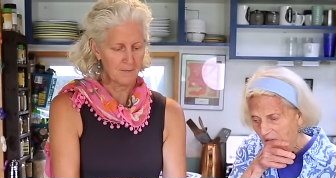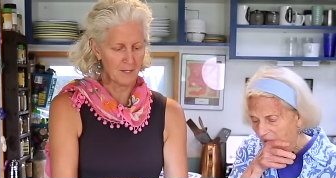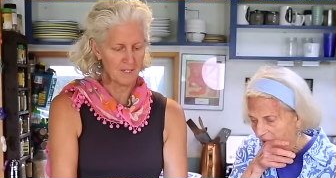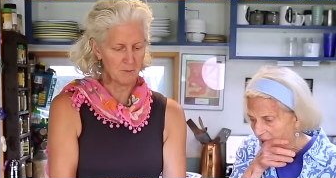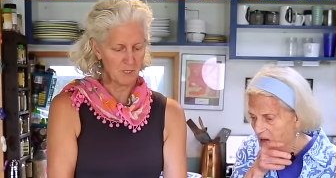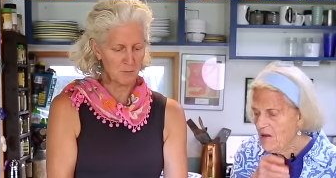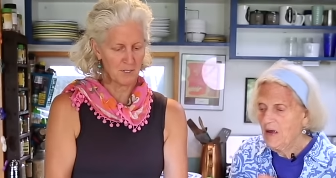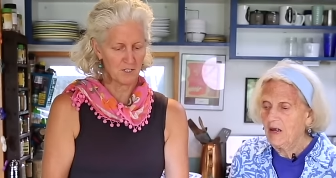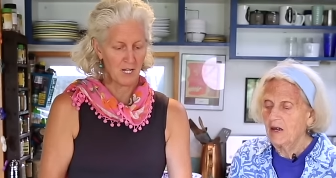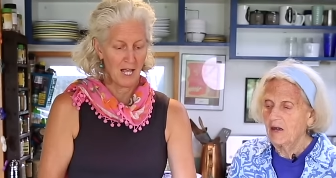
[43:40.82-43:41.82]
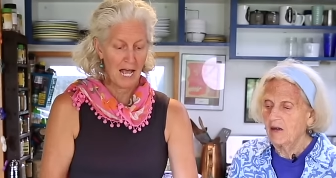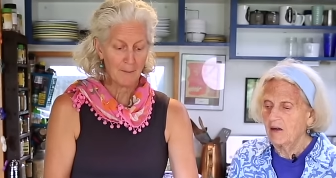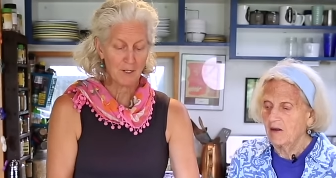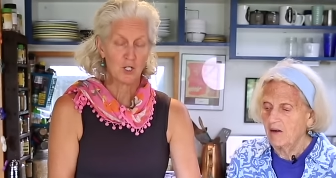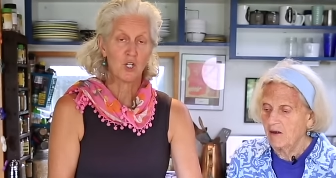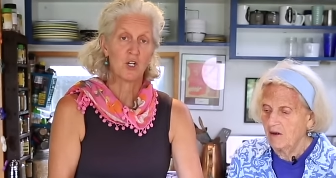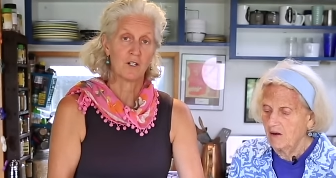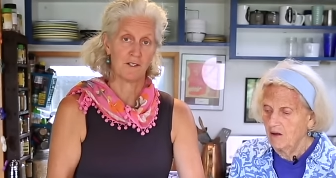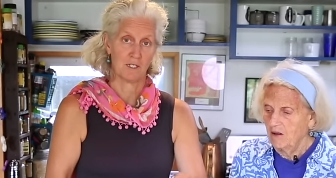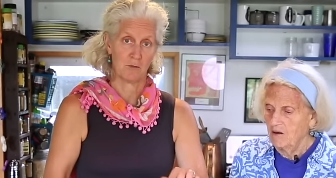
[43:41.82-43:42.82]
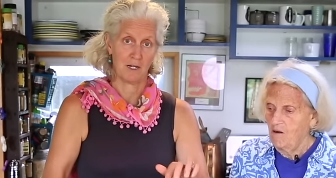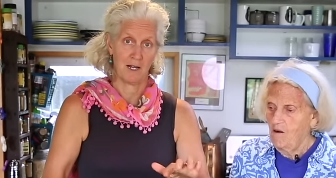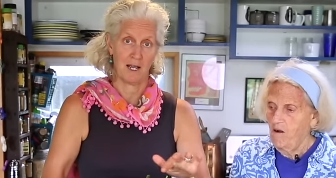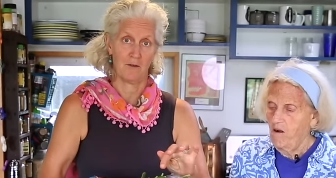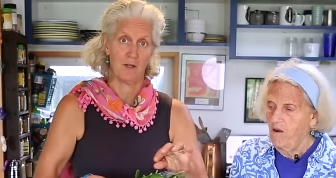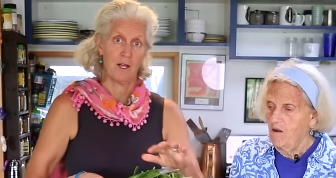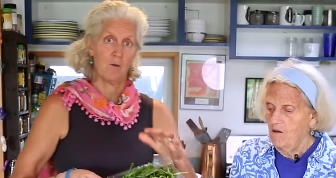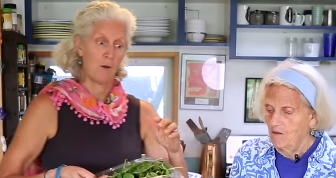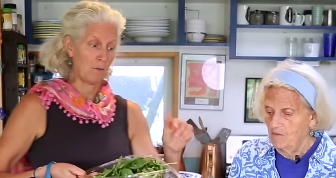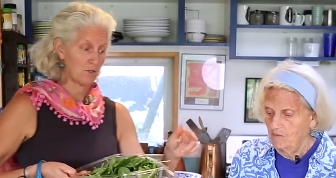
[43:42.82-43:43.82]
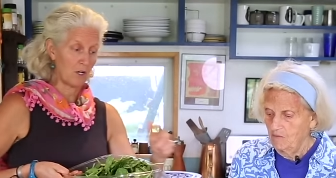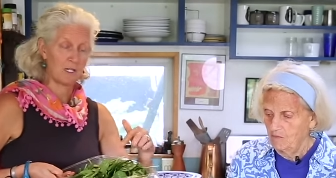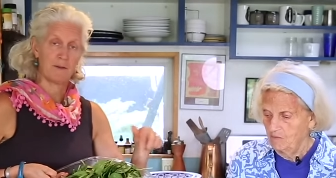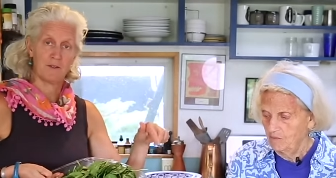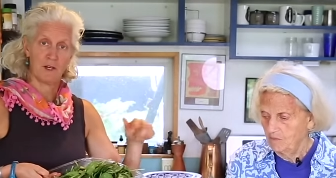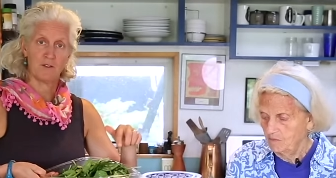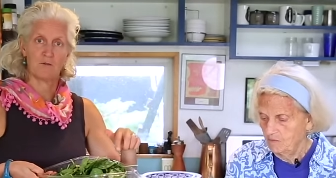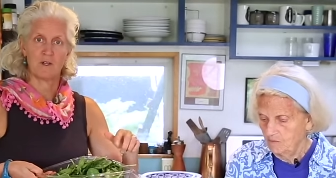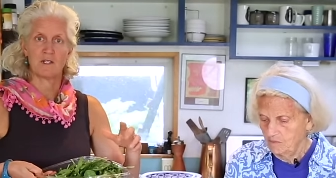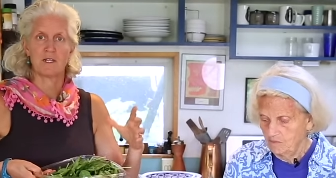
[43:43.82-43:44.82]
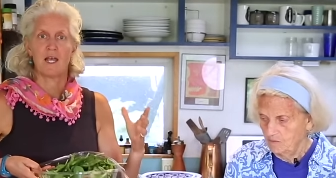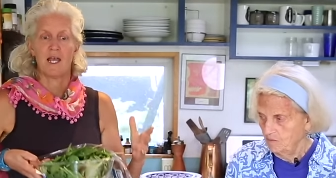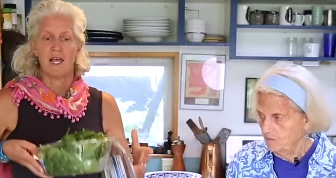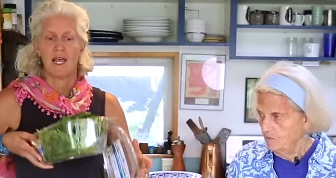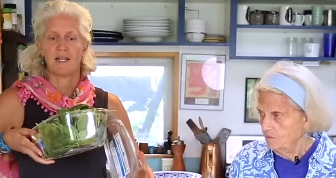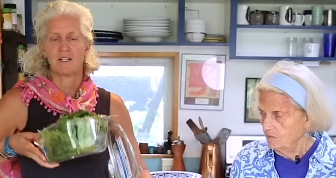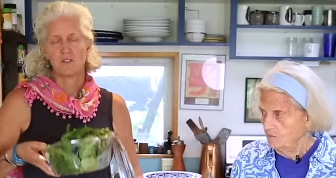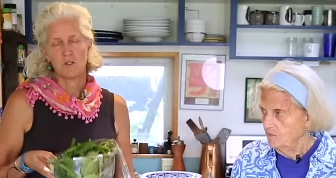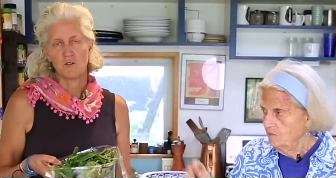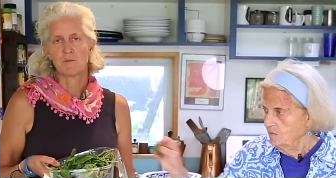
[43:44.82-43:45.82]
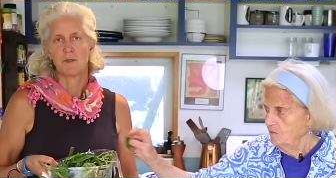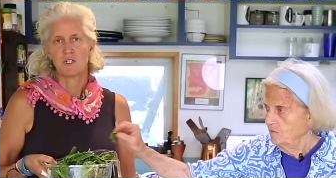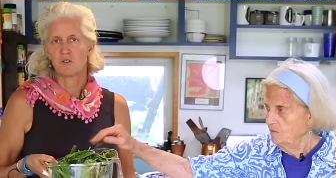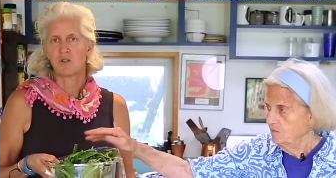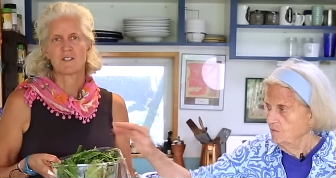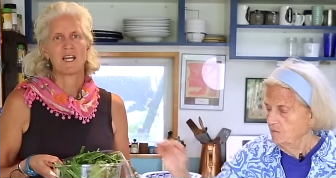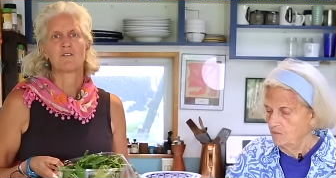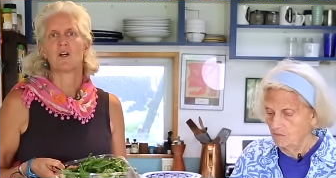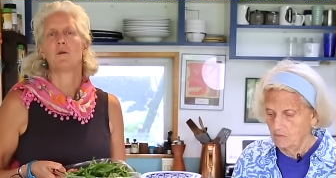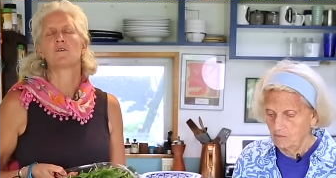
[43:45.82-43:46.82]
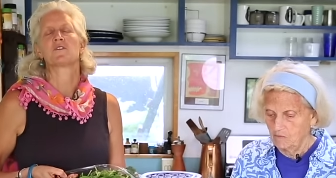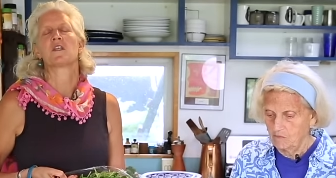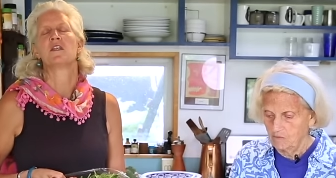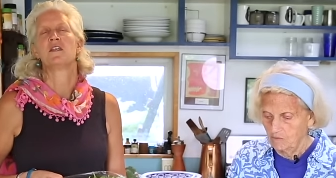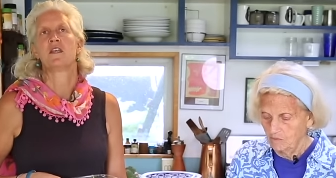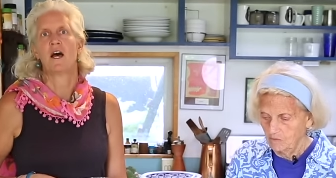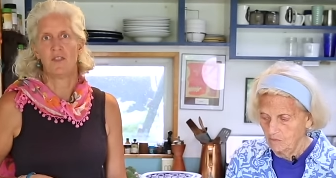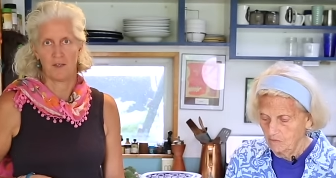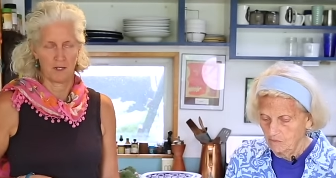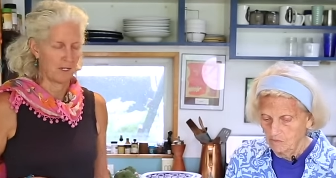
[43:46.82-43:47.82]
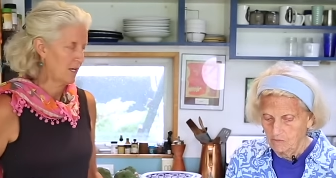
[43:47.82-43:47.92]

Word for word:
Speaker 1: this much spinach. I'm going to cook this right now while we're talking about the other greens. And as you know, spinach cooks down to almost nothing.